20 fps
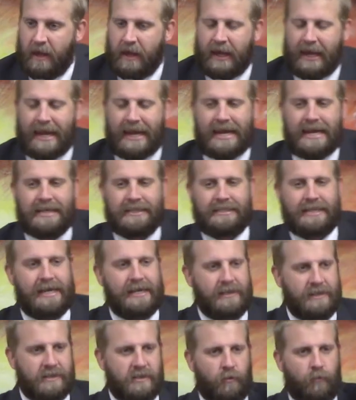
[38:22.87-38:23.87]
He
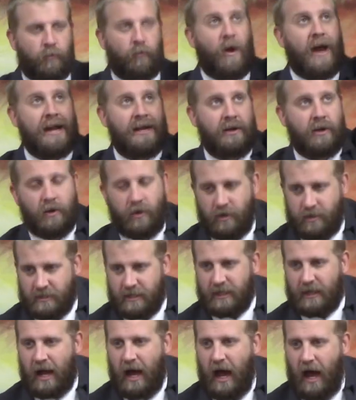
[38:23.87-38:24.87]
didn't render
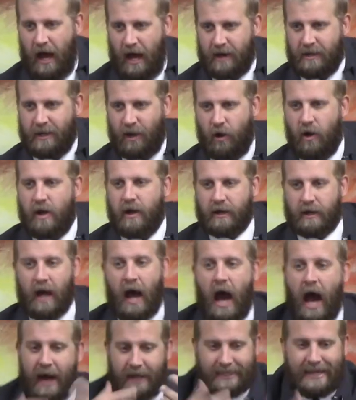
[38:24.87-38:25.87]
to God. You know,
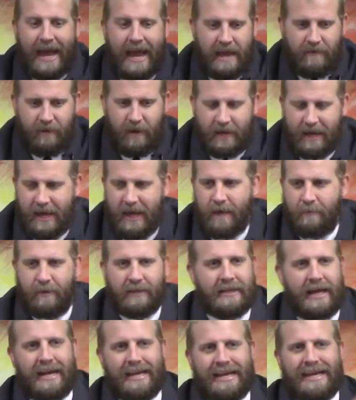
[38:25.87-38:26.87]
God gave unto him,
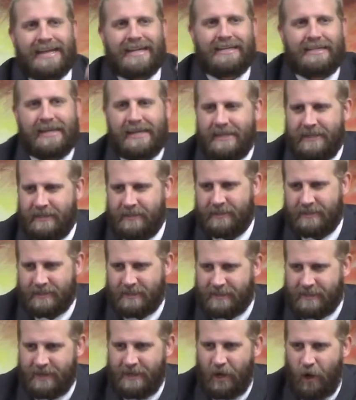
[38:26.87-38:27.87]
but then he
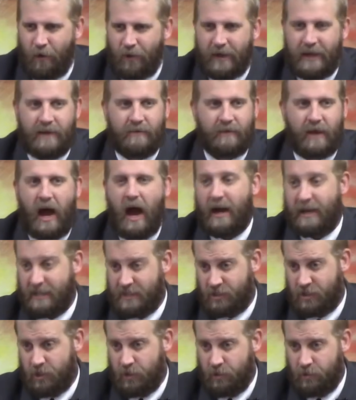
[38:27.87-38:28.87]
didn't, you know, give God
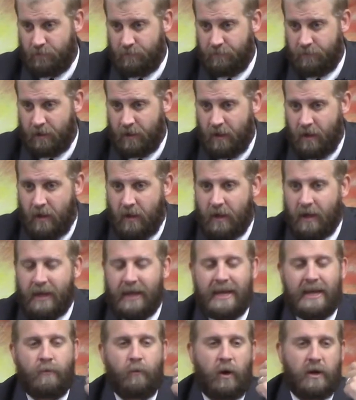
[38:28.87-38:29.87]
his due.
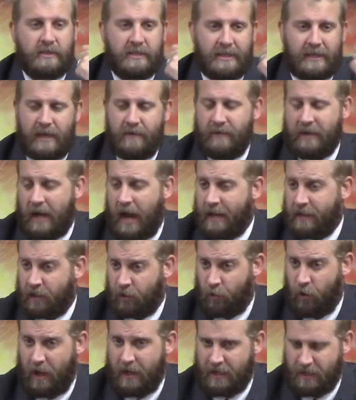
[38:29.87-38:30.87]
He wasn't giving God the
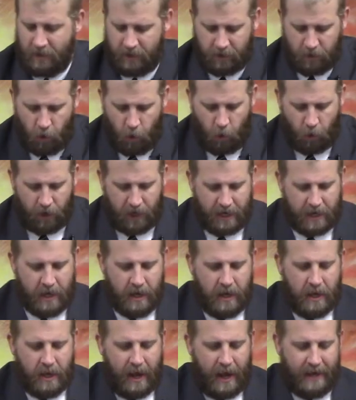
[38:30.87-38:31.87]
credit and the glory.
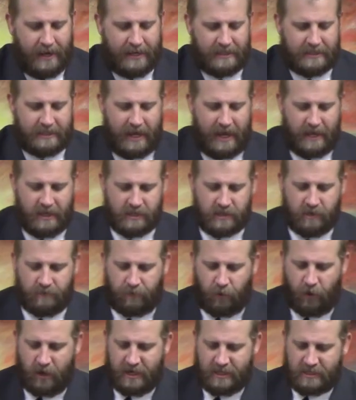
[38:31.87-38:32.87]
And it says,
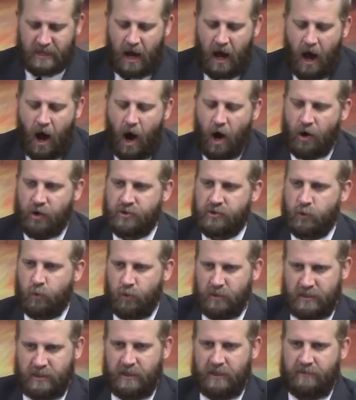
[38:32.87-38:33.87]
for his heart
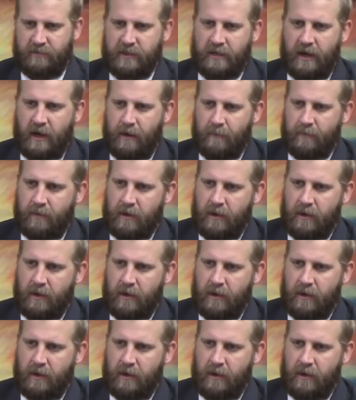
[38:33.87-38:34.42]
was lifted up.